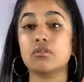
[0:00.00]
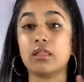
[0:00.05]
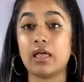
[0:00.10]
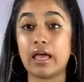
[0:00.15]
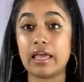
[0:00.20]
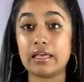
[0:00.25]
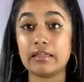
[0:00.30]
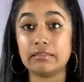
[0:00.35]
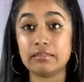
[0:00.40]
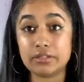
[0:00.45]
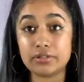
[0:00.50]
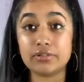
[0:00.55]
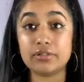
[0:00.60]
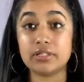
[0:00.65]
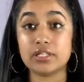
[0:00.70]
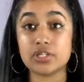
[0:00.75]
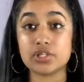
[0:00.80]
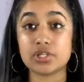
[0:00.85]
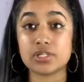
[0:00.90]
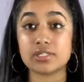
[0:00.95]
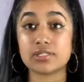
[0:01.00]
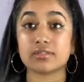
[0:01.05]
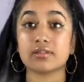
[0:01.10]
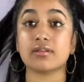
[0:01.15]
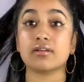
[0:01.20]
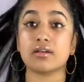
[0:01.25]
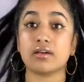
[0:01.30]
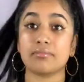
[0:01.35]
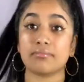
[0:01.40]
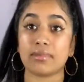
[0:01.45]
like, literally she
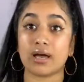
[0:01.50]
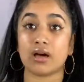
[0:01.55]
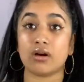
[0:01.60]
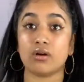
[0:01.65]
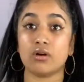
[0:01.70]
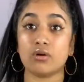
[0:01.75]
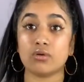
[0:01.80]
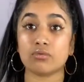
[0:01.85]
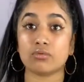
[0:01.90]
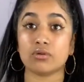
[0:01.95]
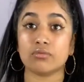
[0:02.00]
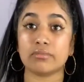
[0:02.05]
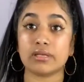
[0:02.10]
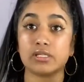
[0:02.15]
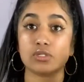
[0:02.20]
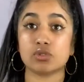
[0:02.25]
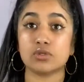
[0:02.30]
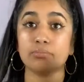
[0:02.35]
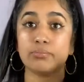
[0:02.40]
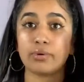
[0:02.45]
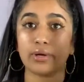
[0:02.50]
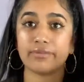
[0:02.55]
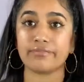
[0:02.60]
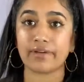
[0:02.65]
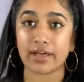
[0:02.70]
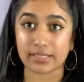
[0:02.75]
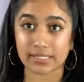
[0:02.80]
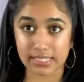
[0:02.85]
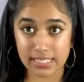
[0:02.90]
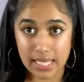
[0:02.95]
stunk up my whole room in
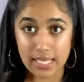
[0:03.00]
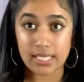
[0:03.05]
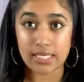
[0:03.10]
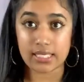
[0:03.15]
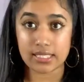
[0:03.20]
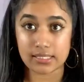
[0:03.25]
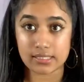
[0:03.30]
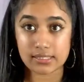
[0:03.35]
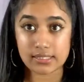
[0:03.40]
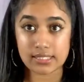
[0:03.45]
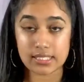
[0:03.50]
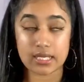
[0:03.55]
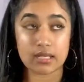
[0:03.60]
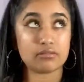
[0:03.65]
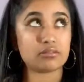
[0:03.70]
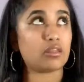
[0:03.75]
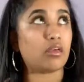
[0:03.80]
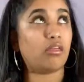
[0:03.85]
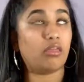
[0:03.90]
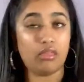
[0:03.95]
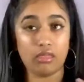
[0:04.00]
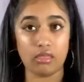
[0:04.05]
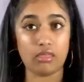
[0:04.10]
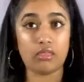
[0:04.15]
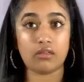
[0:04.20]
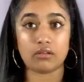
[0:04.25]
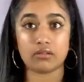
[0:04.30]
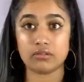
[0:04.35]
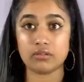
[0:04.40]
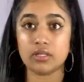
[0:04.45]
2.5 seconds. And I was like,
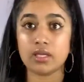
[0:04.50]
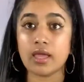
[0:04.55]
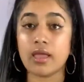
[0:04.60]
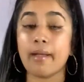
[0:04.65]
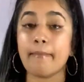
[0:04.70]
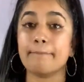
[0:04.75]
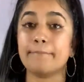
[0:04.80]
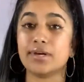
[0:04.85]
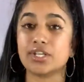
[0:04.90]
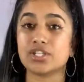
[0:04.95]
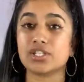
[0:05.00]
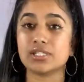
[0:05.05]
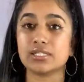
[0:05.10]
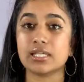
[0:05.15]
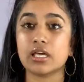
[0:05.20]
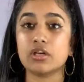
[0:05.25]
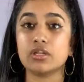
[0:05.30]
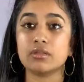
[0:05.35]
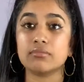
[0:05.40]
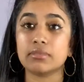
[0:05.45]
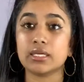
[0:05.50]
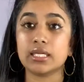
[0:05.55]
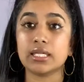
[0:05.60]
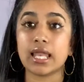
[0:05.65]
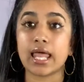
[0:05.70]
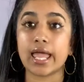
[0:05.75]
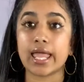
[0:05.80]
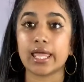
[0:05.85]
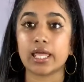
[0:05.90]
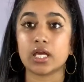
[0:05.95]
ugh. But she's telling me
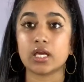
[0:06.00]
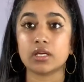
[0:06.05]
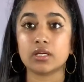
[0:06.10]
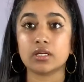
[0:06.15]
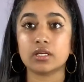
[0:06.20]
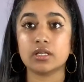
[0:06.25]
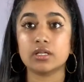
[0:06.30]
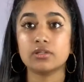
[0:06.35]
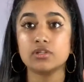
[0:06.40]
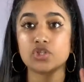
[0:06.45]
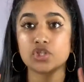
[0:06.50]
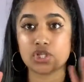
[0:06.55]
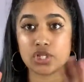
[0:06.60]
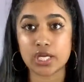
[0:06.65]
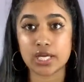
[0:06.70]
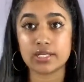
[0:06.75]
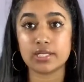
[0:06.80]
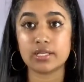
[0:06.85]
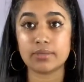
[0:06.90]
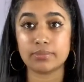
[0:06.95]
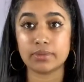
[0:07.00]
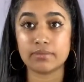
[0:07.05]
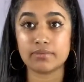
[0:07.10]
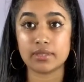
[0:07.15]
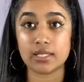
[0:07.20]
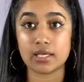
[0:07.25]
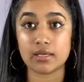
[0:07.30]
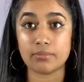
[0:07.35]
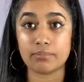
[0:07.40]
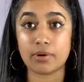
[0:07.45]
like, she ended up leaving
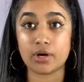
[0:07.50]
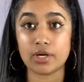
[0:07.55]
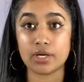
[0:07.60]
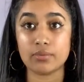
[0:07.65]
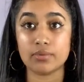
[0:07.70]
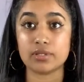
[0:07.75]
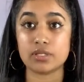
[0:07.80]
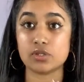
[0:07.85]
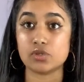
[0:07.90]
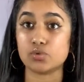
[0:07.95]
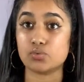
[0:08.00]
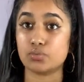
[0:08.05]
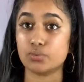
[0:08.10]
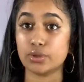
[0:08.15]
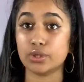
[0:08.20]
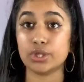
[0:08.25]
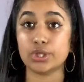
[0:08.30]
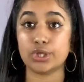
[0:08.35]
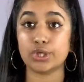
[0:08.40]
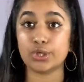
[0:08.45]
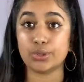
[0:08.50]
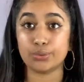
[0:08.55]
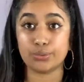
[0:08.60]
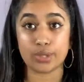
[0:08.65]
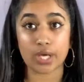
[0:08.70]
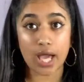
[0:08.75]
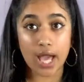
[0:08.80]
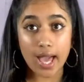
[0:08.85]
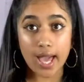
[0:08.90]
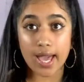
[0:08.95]
the party with this really
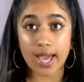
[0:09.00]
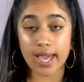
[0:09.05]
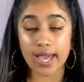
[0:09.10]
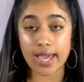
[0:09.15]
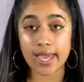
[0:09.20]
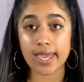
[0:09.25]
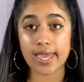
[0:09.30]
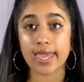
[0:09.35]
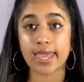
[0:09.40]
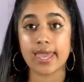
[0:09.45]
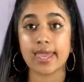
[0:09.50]
cute guy.